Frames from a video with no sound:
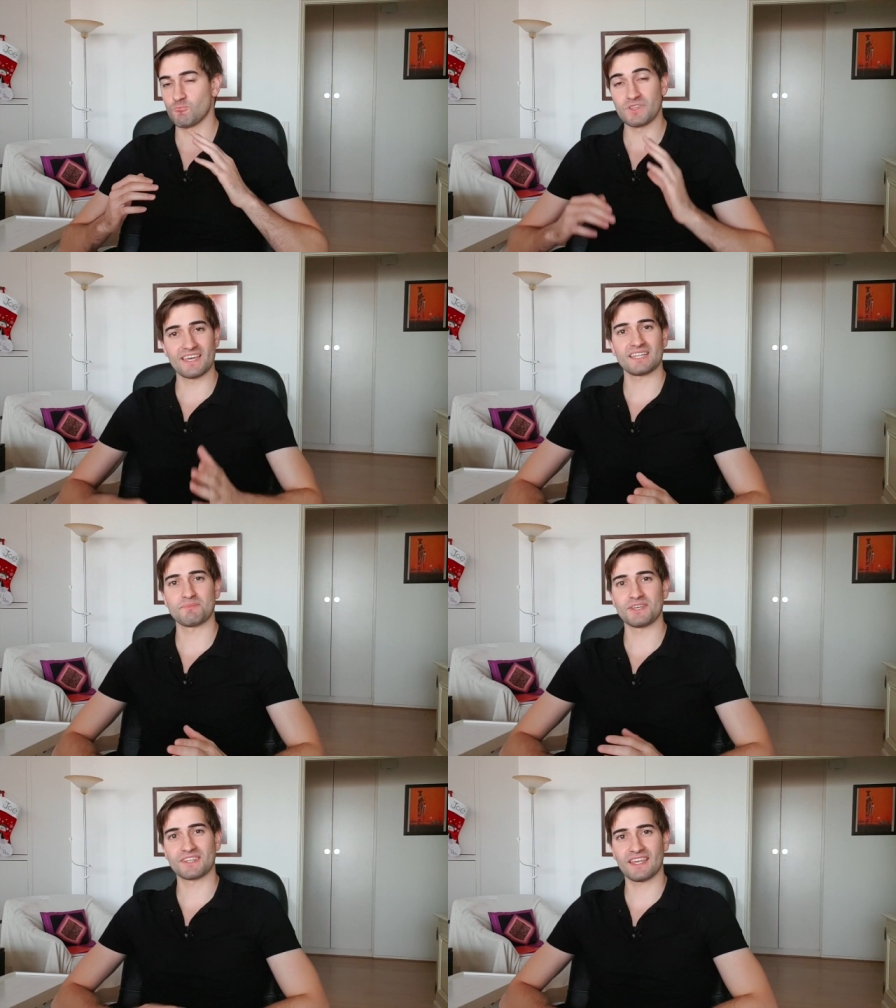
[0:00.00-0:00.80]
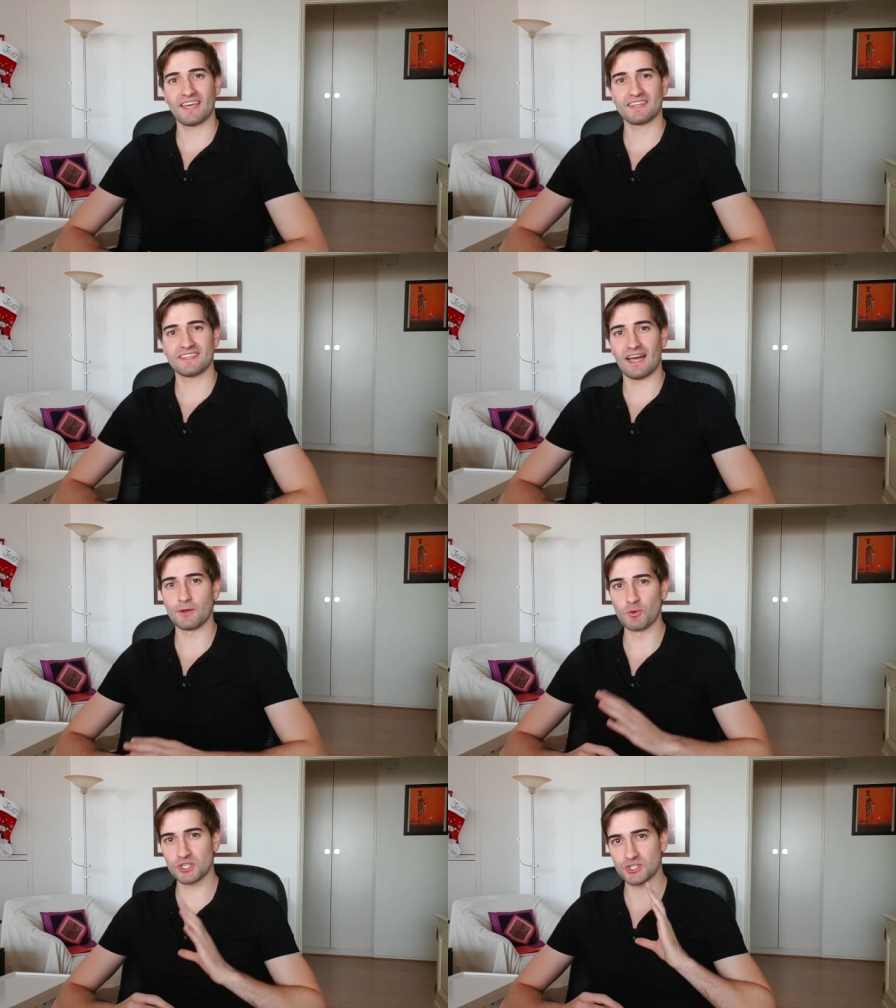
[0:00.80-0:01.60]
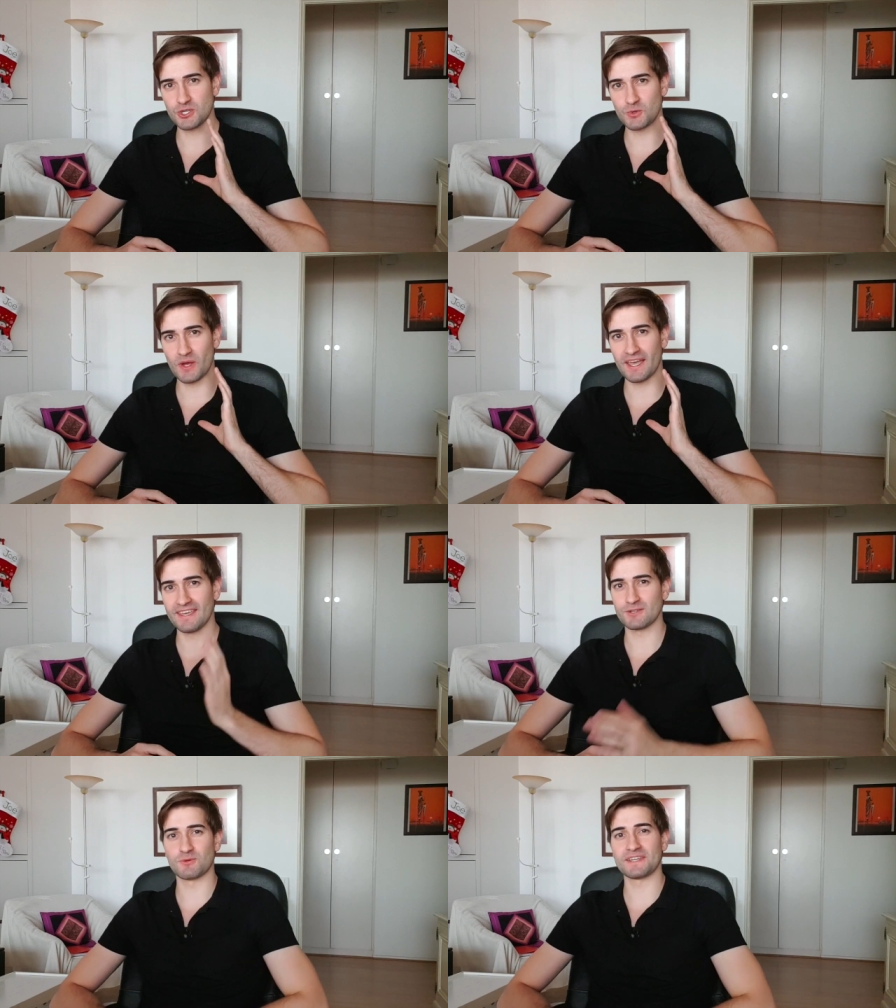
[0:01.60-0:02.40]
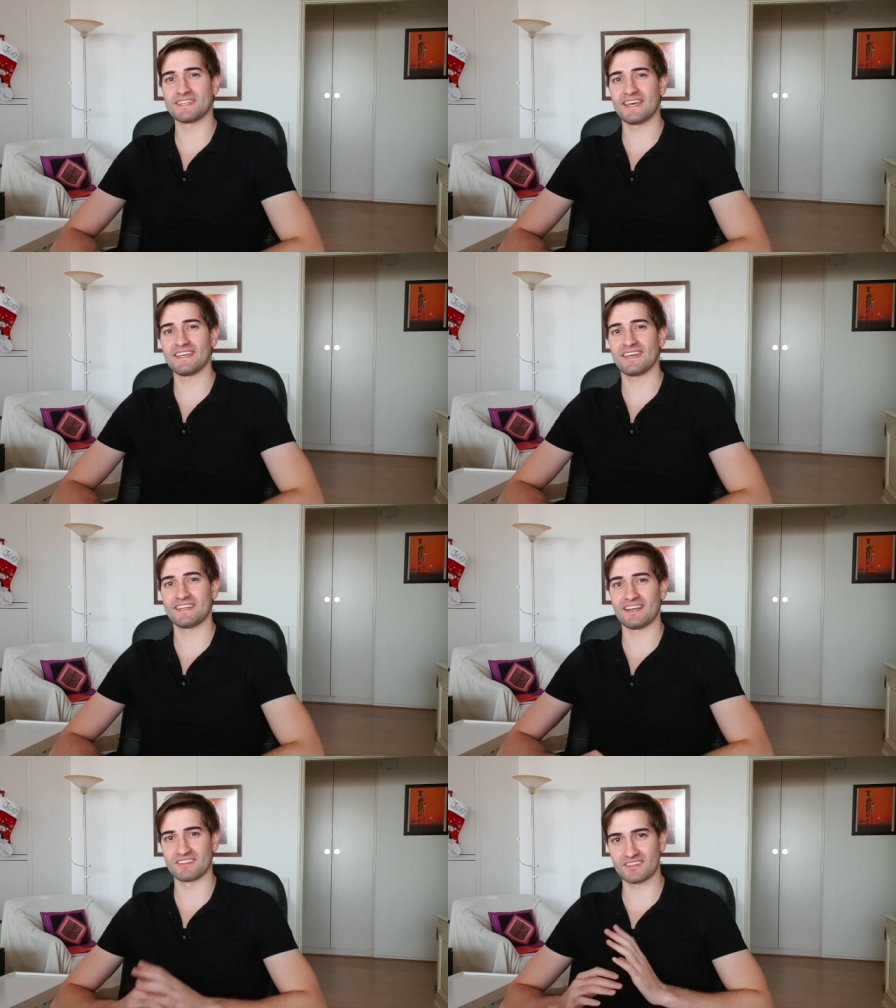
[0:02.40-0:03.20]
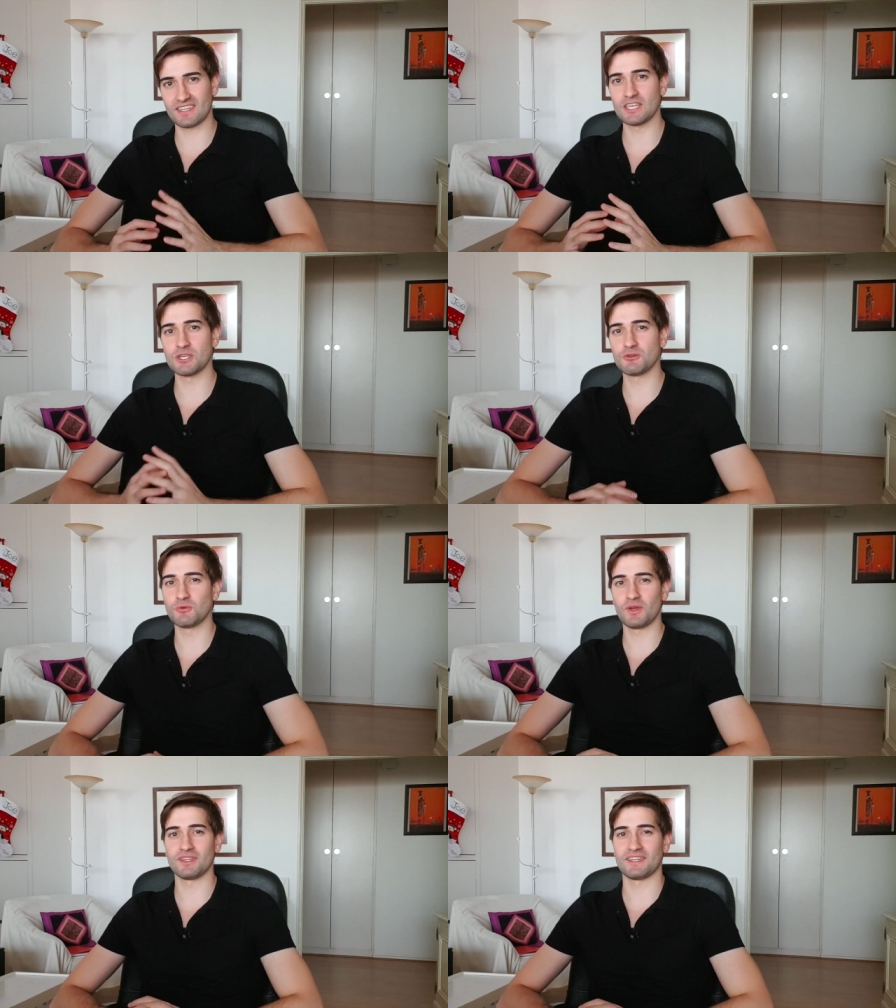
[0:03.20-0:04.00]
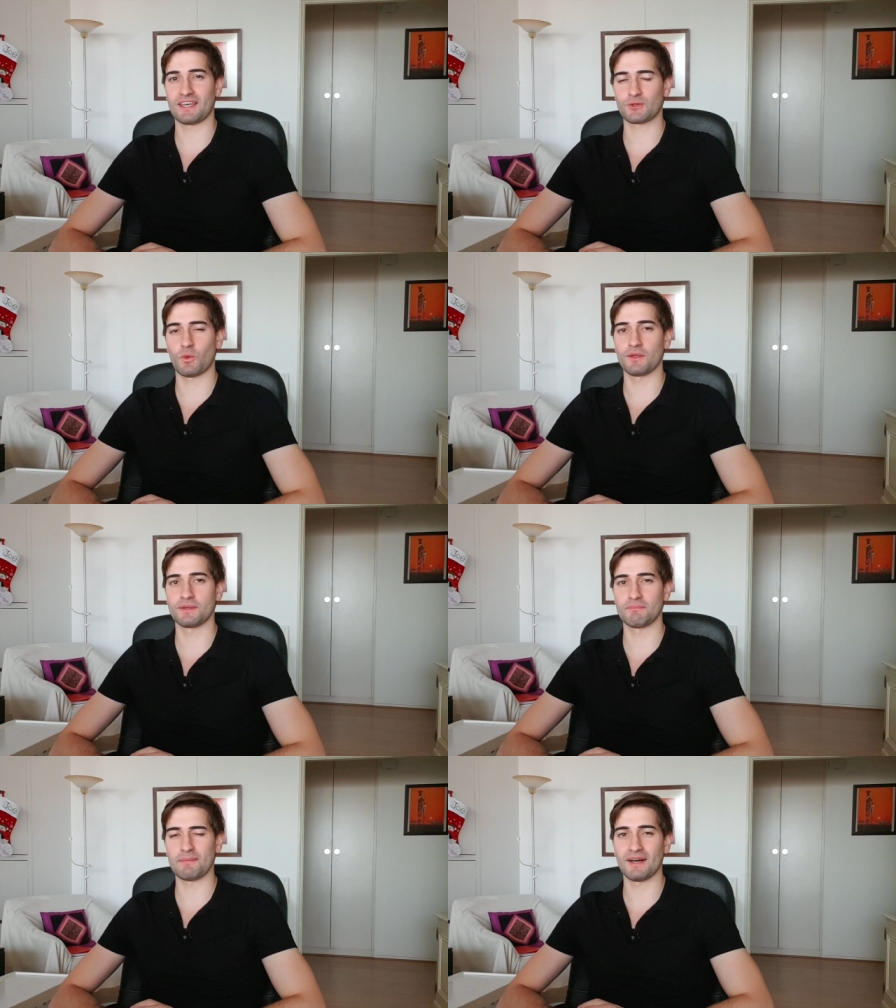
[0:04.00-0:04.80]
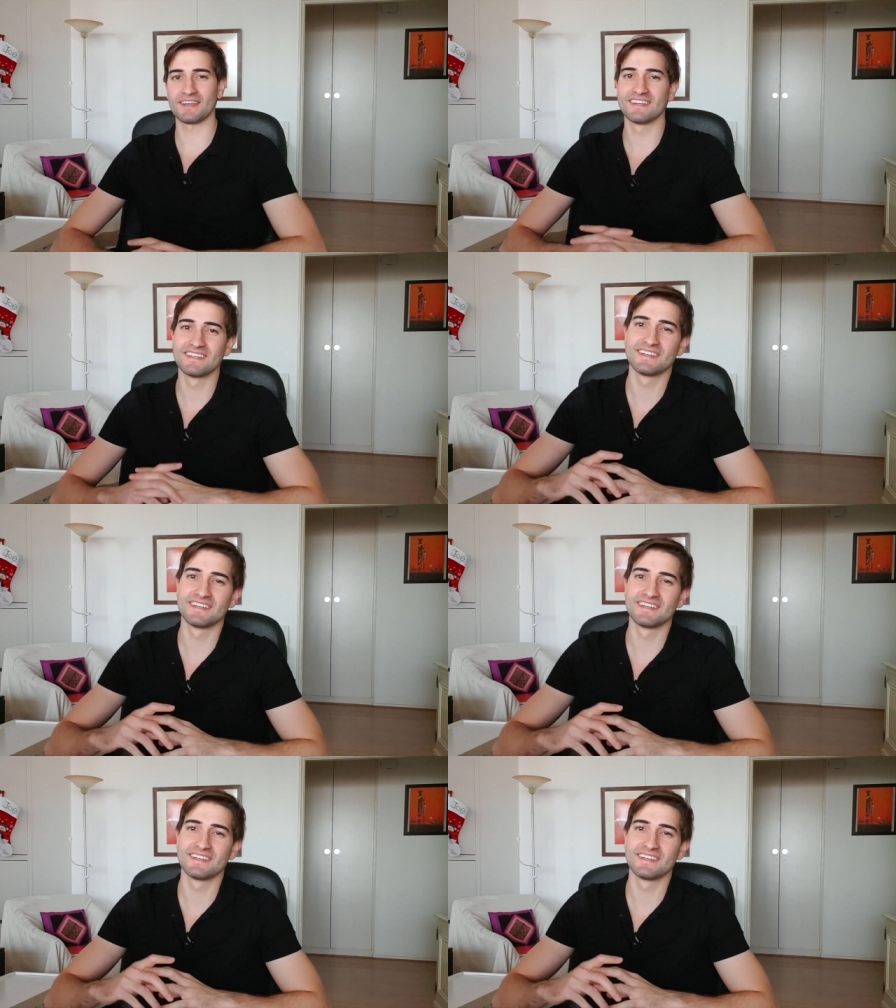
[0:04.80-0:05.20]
with that being said i wish you a great day and i'll see you in the next one bye bye